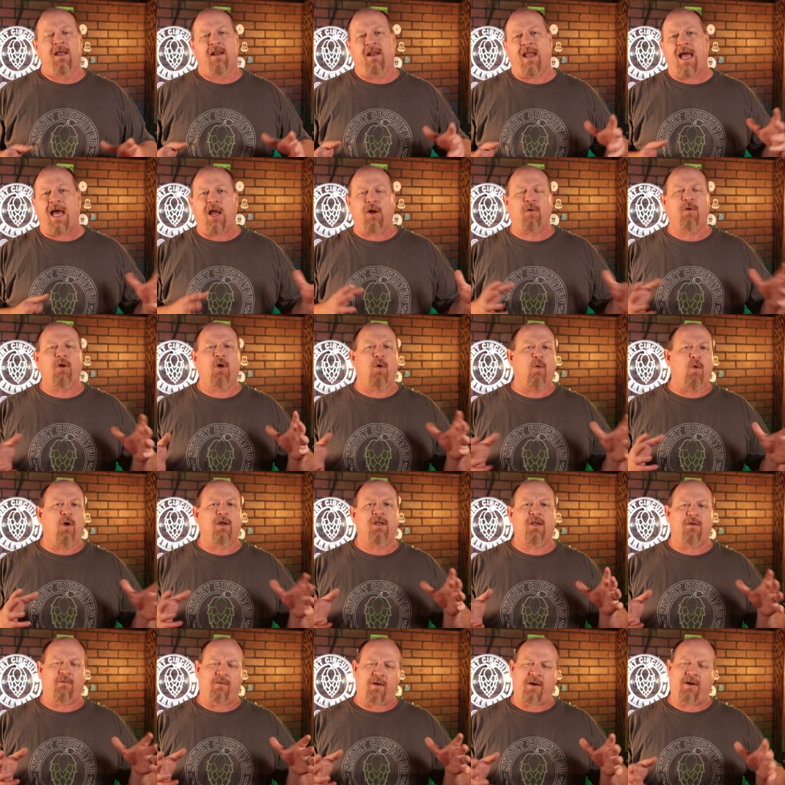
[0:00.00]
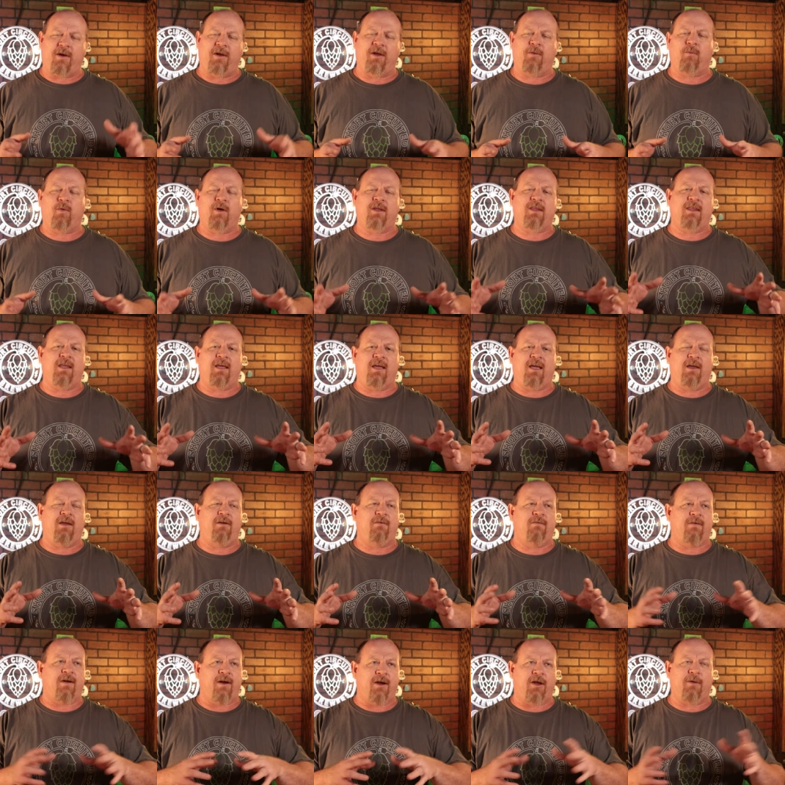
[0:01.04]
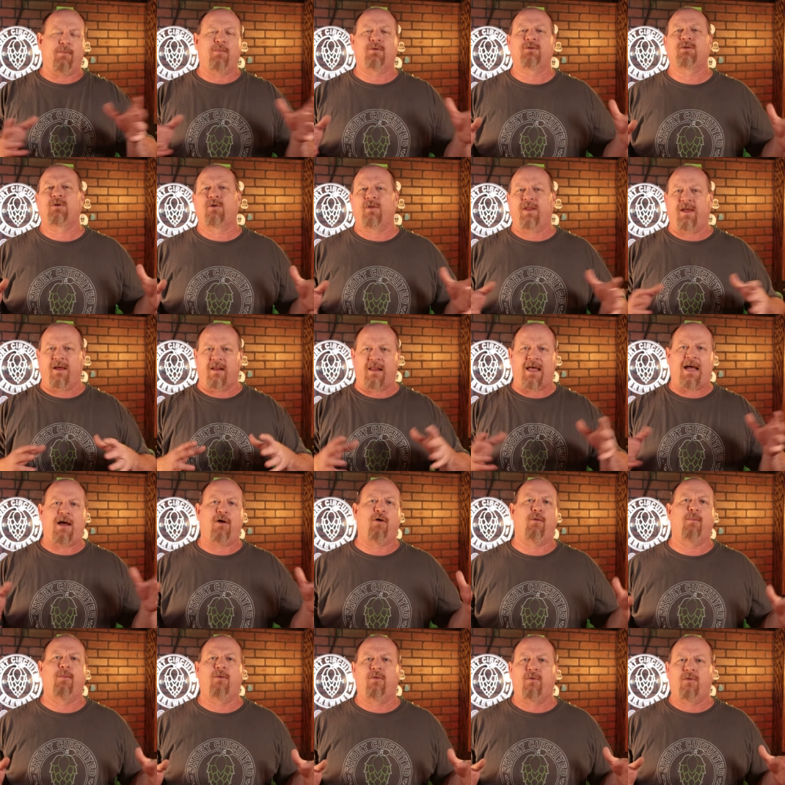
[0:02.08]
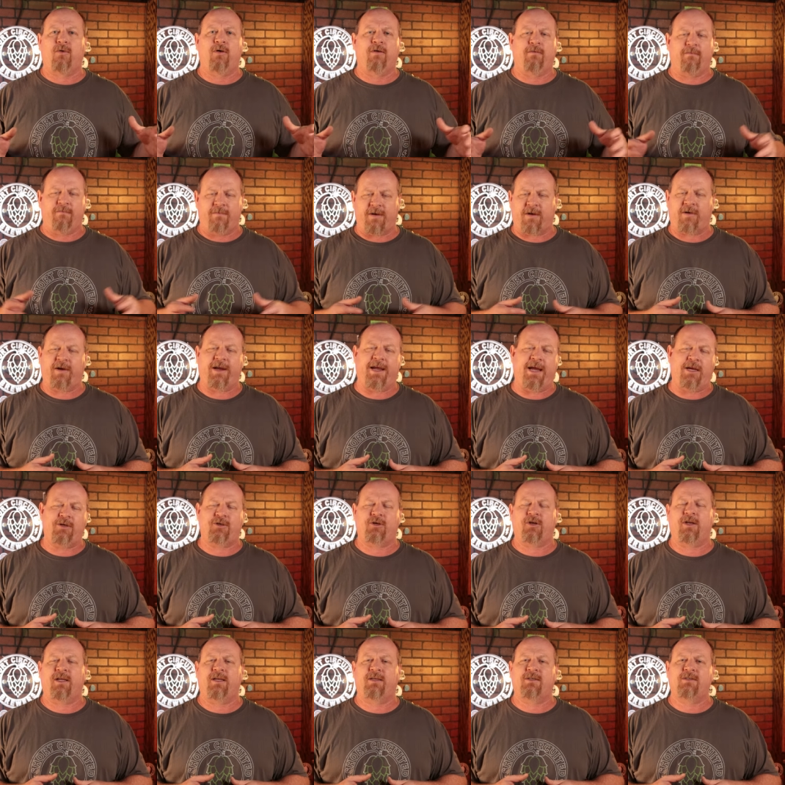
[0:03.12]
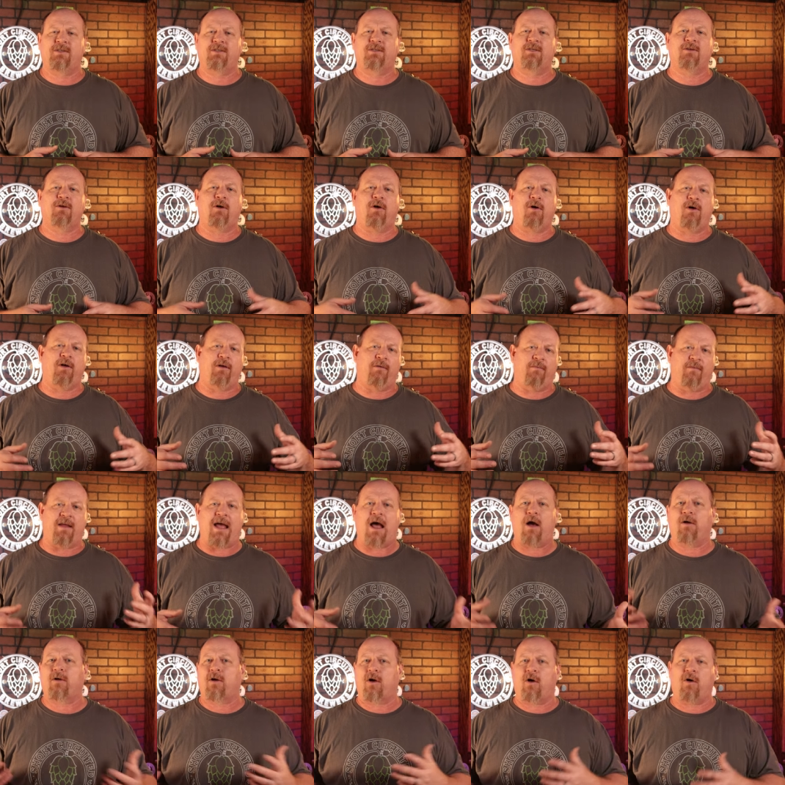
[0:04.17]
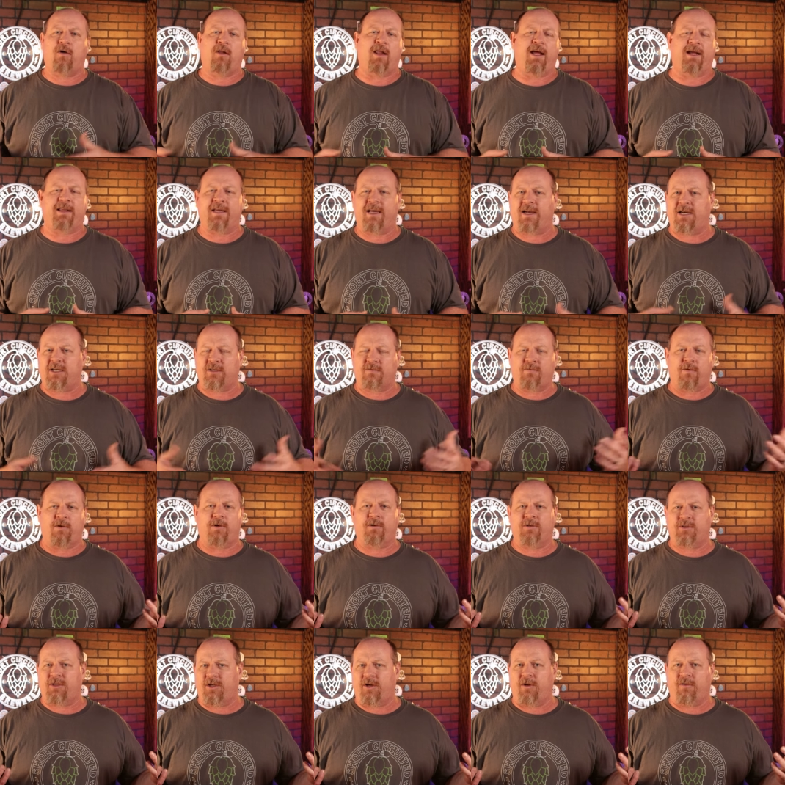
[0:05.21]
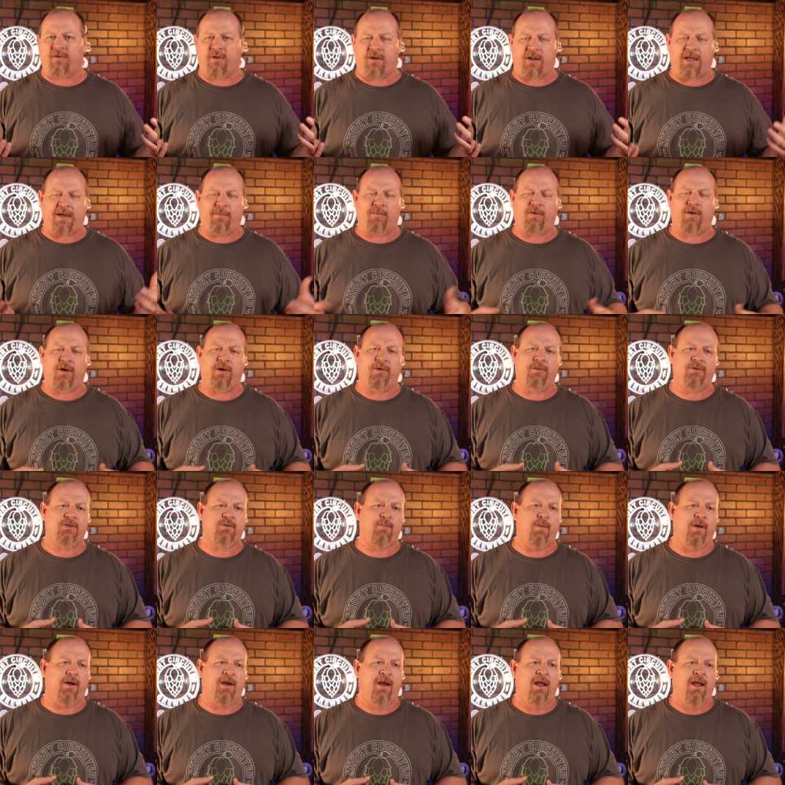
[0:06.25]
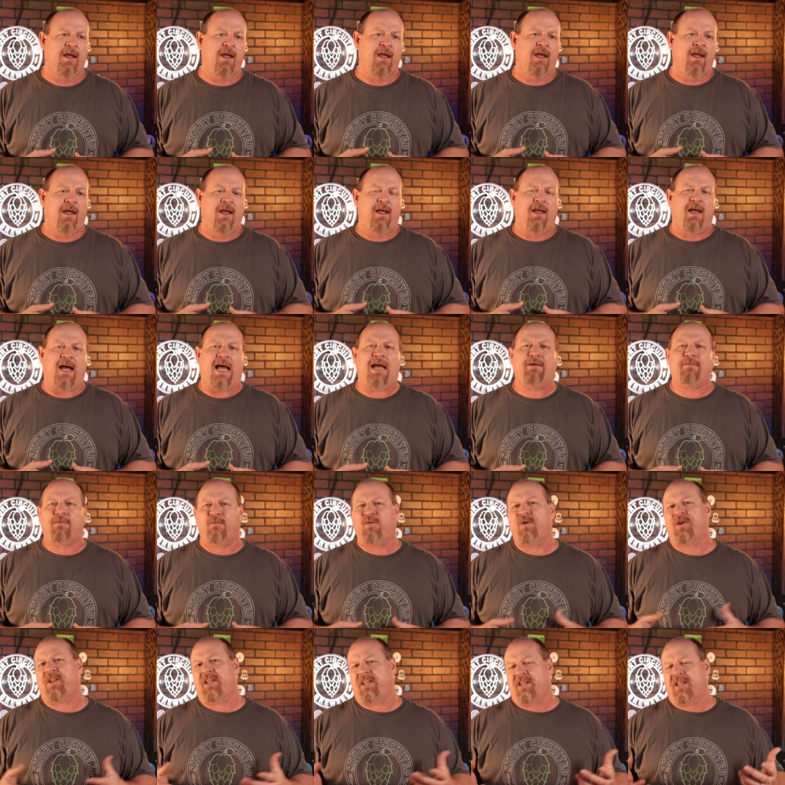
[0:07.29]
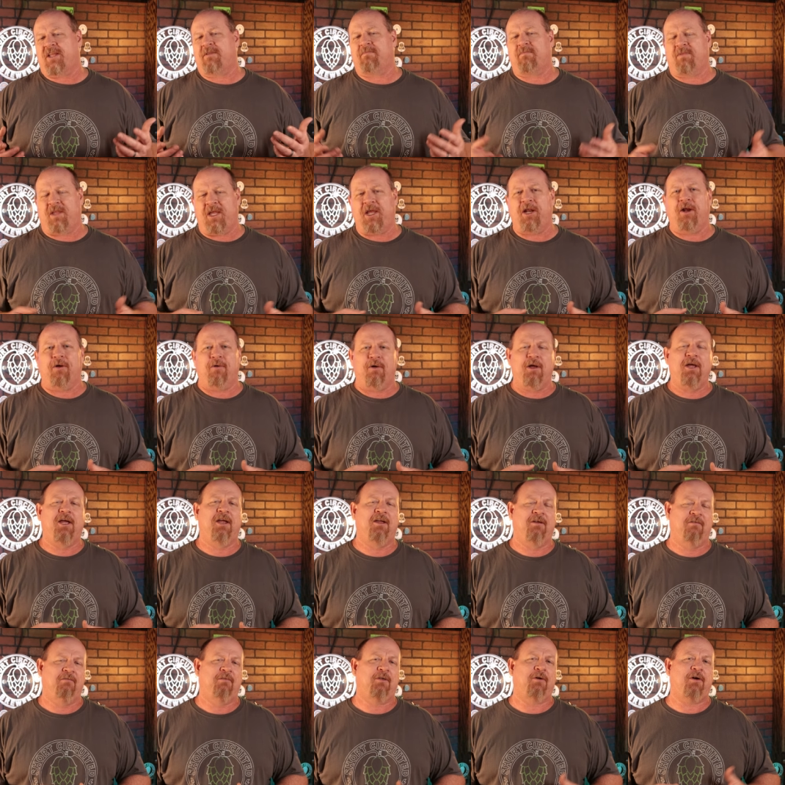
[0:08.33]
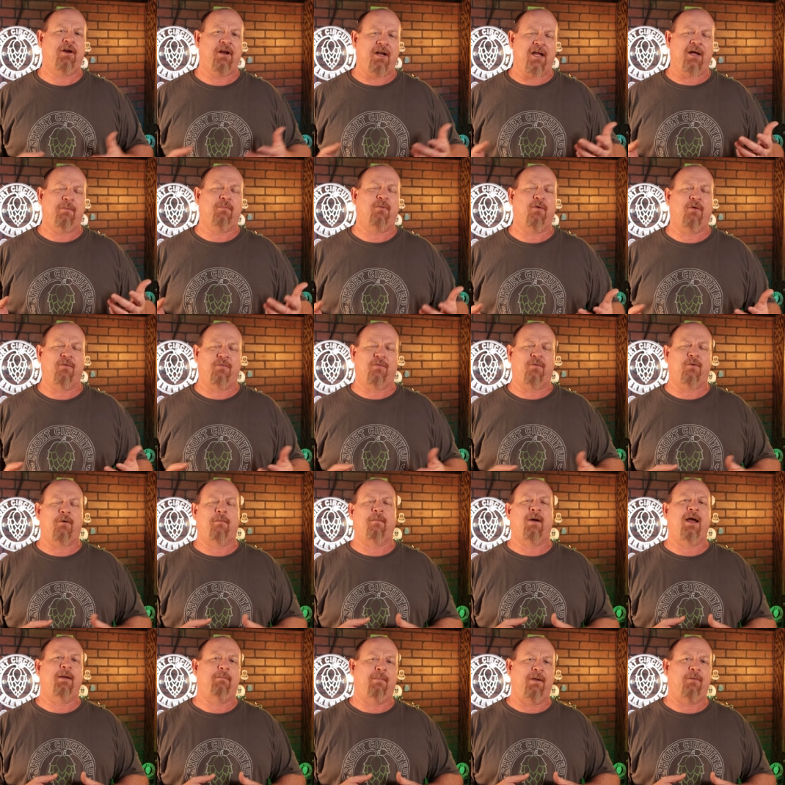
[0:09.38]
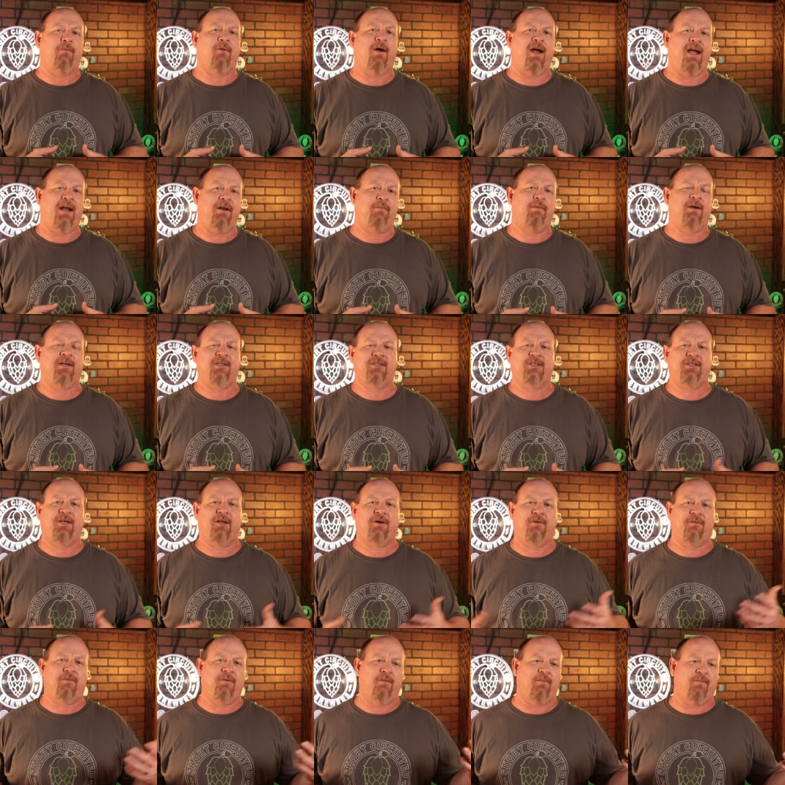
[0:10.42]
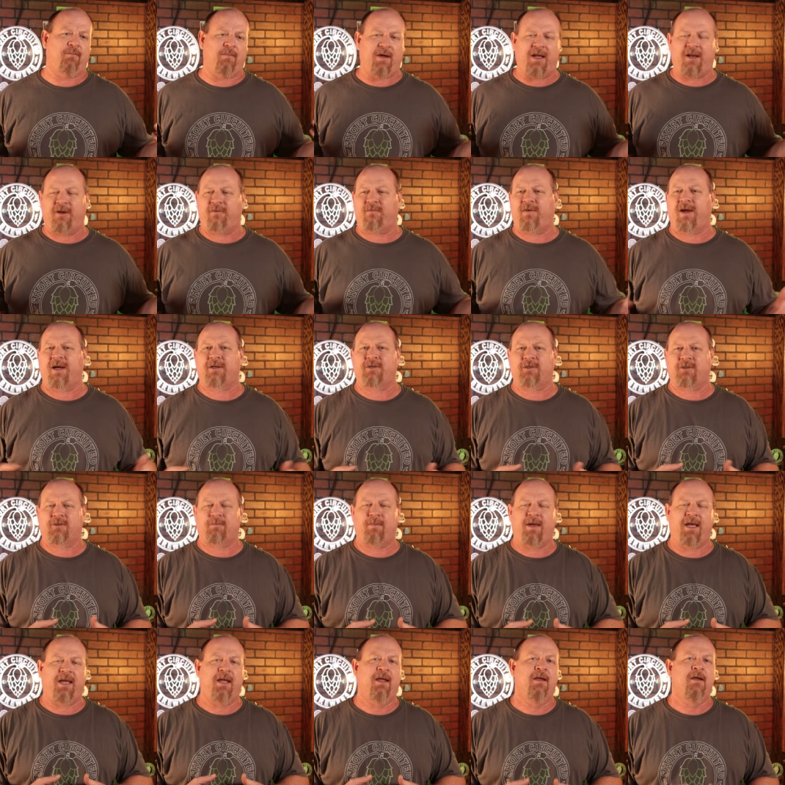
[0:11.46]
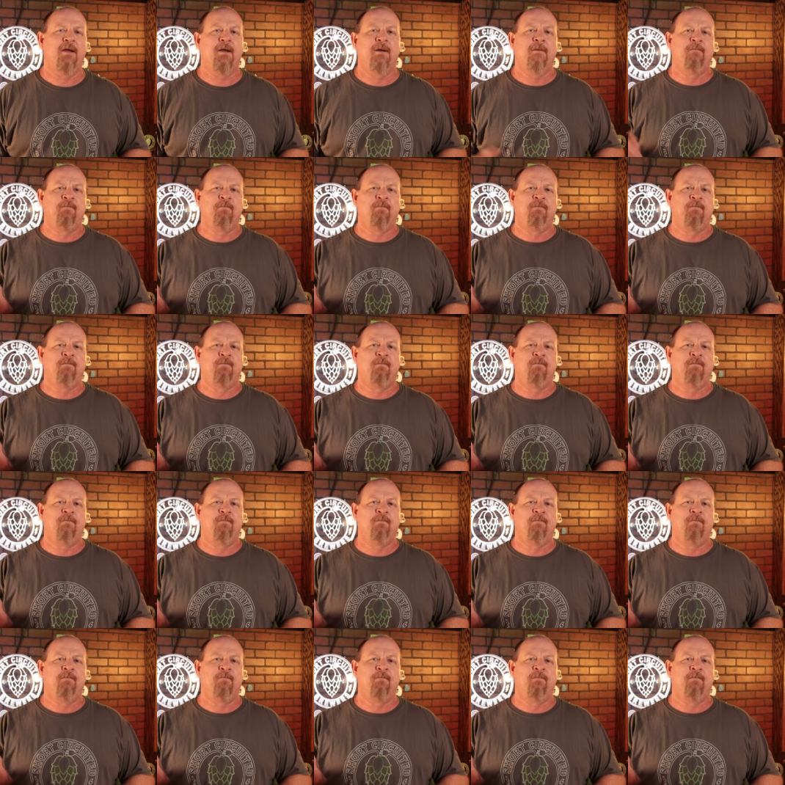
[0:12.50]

Now I don't know what the very what the variables or the allowable variation is on alcohol like that as far as you know the label goes, but I have a feeling that you know 39.4 might be right because you know manufacturers may